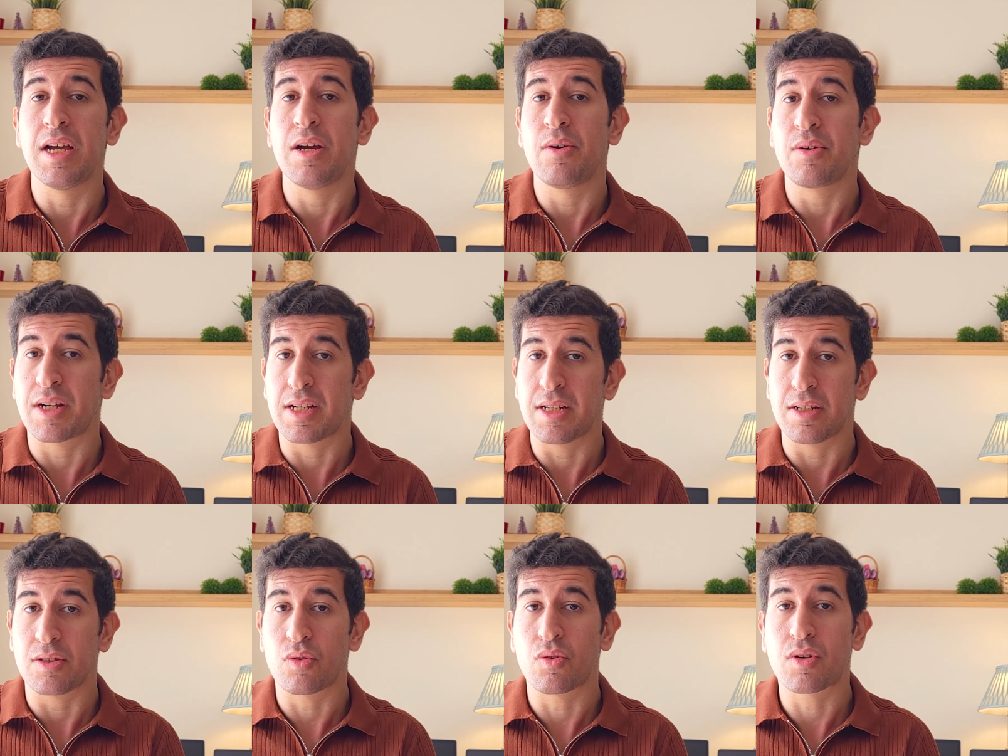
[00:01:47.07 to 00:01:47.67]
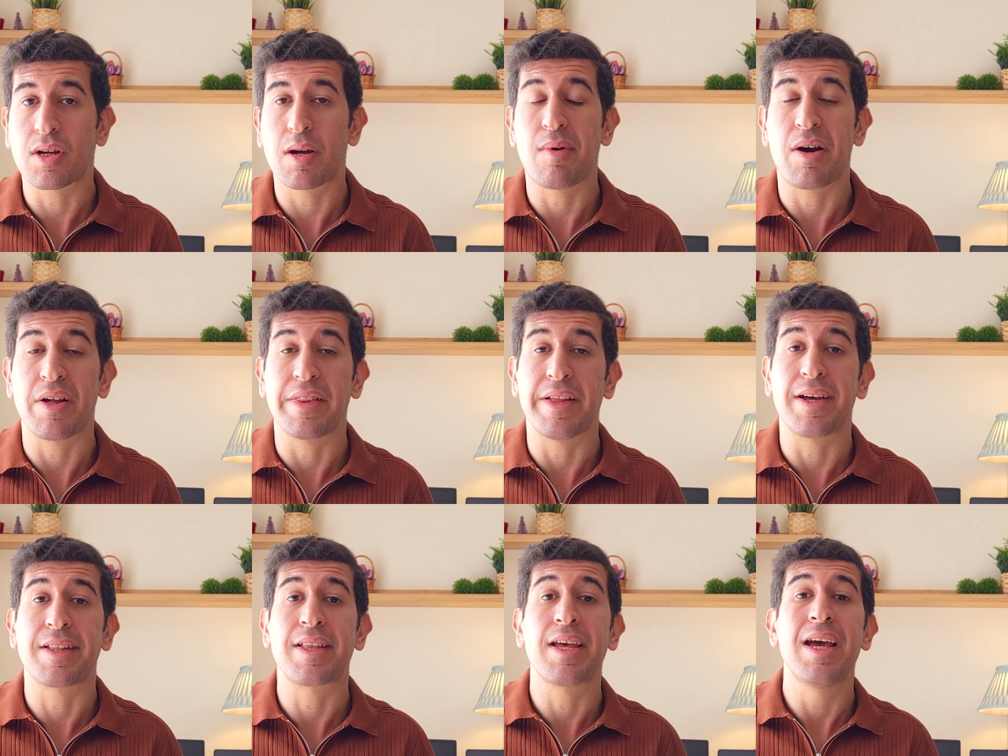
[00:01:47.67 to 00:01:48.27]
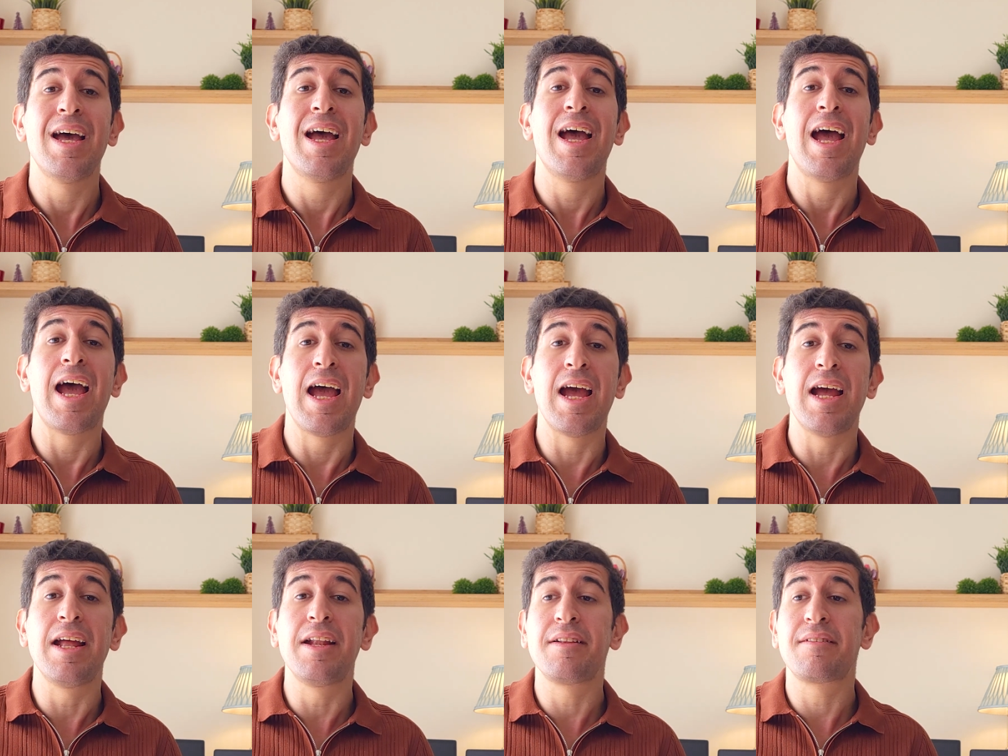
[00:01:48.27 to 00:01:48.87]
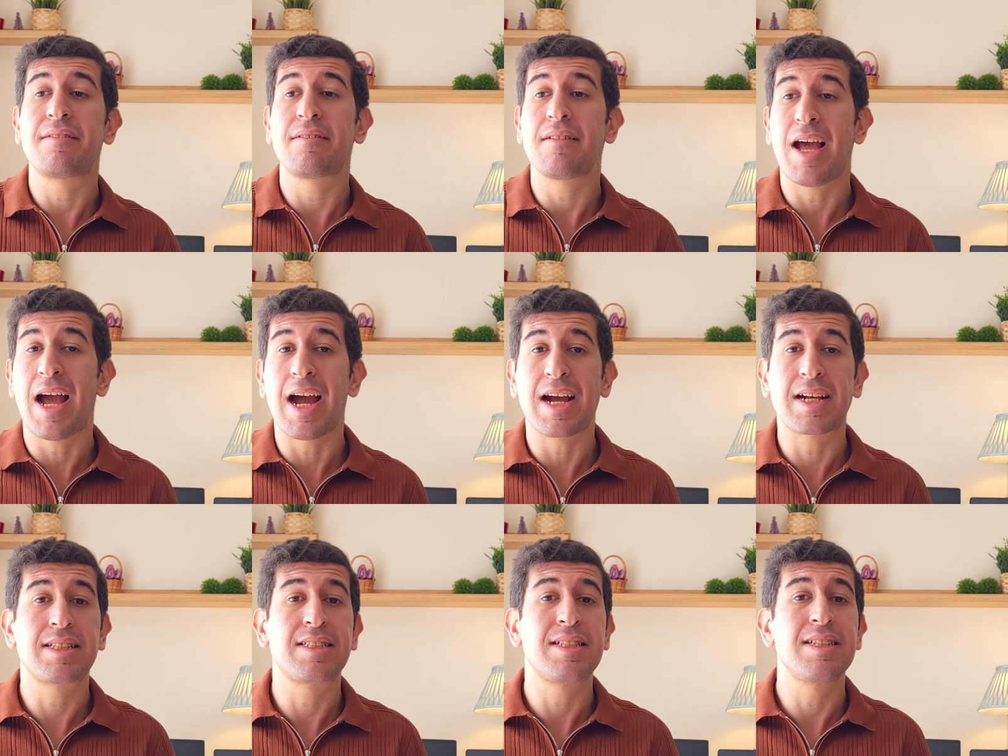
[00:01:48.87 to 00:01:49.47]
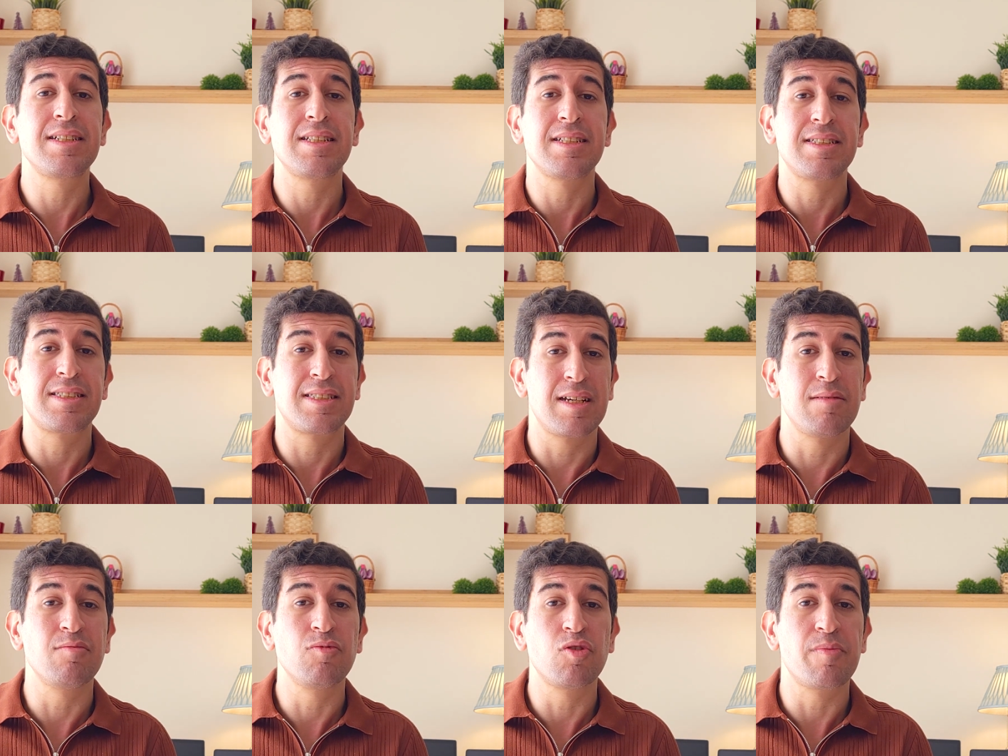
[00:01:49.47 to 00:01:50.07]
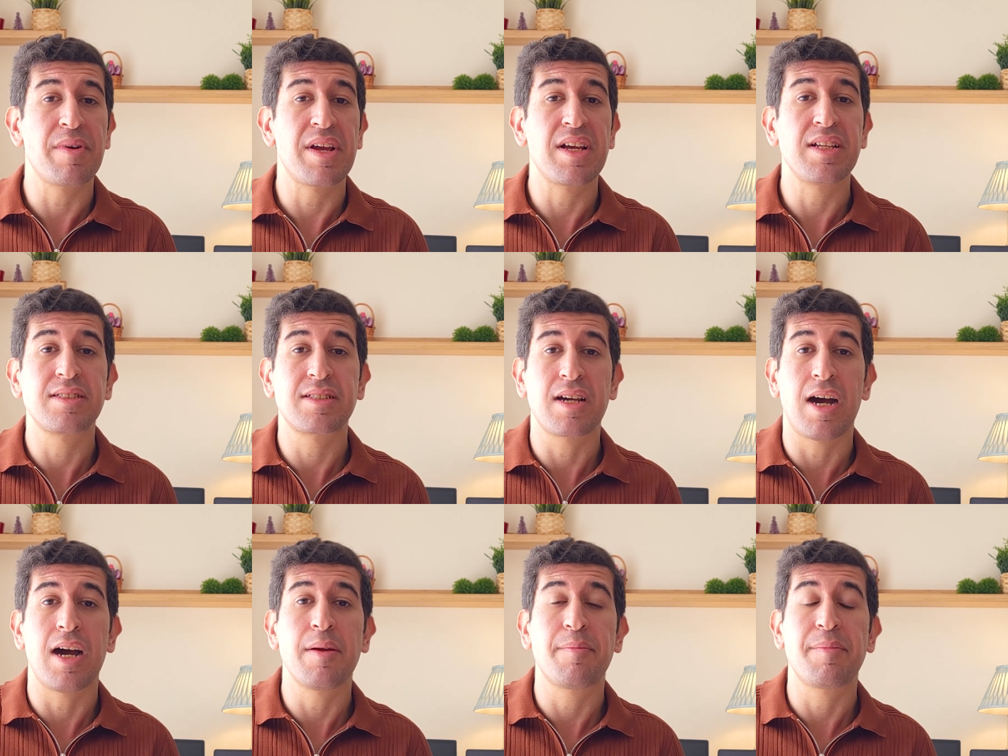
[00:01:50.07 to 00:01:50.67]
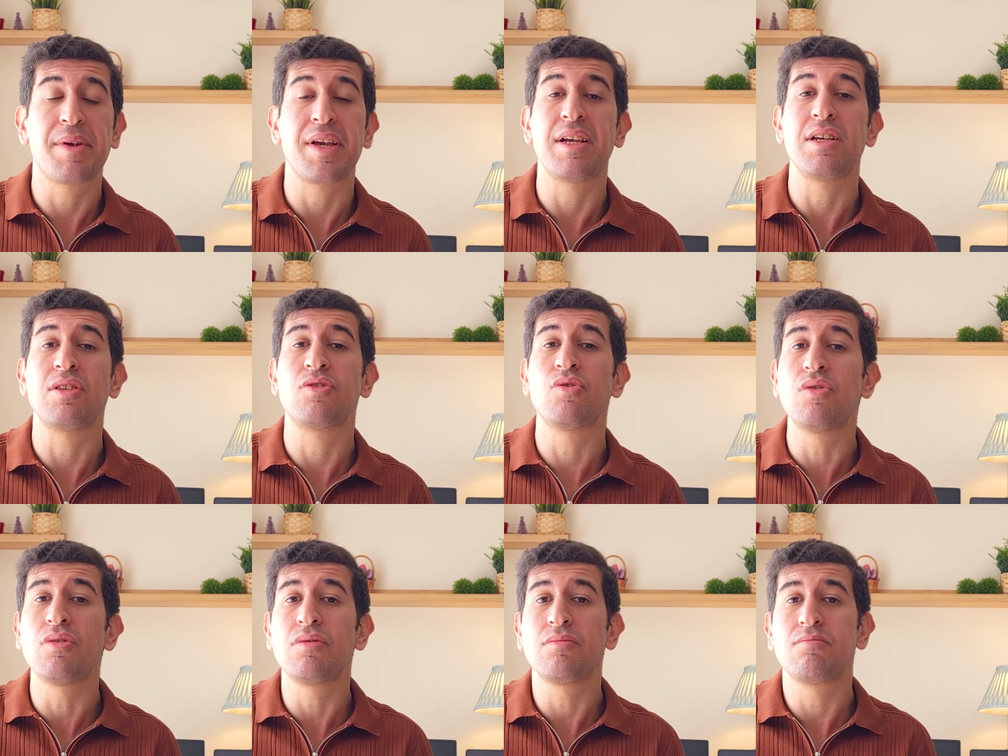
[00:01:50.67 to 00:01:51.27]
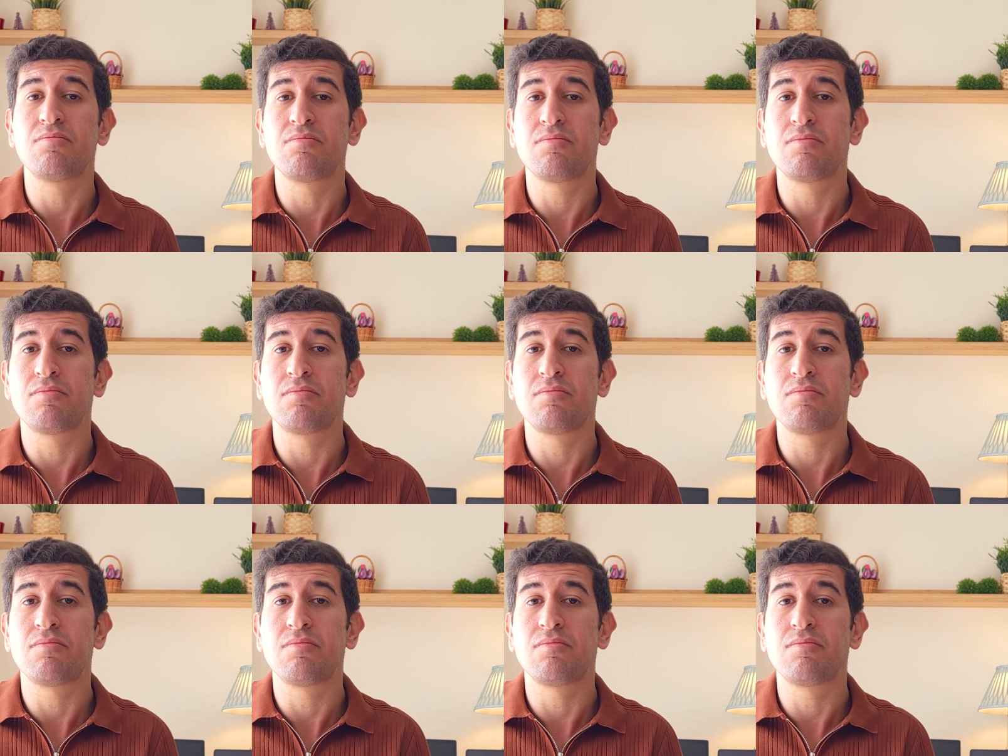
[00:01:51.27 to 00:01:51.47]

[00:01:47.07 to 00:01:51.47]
We're going to talk about that, and accessing the same domains, IPs, or